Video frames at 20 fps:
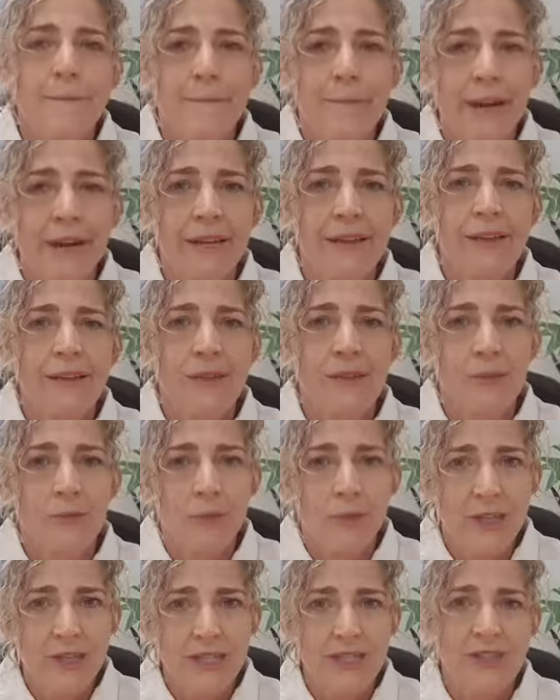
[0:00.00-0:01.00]
But the
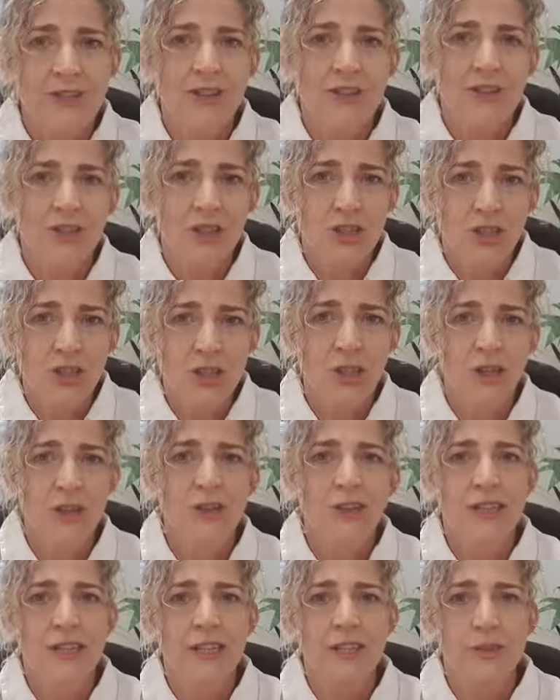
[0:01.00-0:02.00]
research has
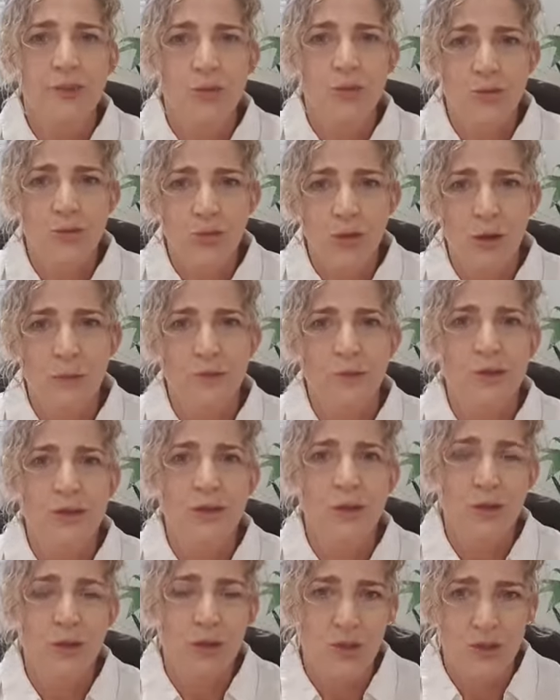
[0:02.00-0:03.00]
shown that it drops
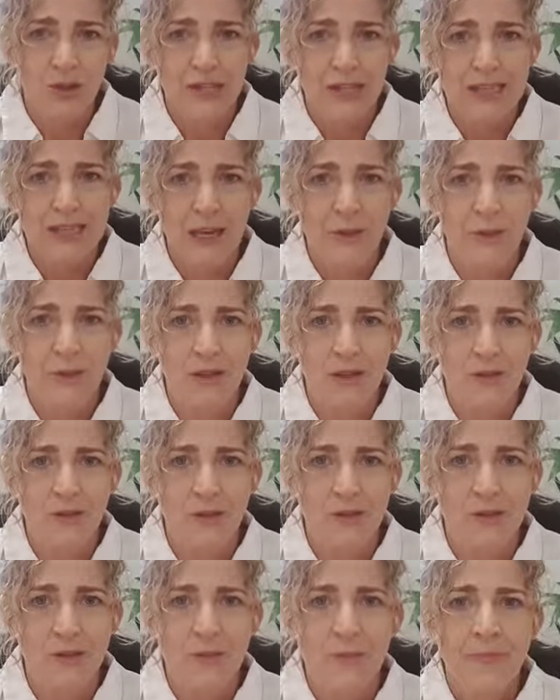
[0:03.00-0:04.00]
your stress
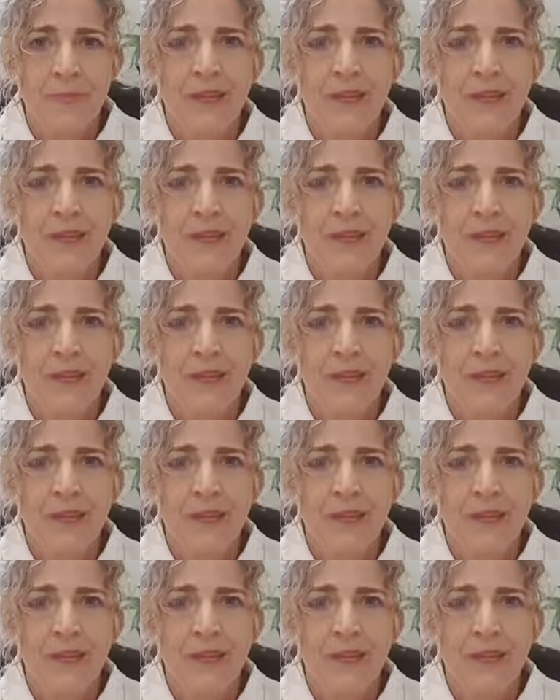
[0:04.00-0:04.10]
chemicals.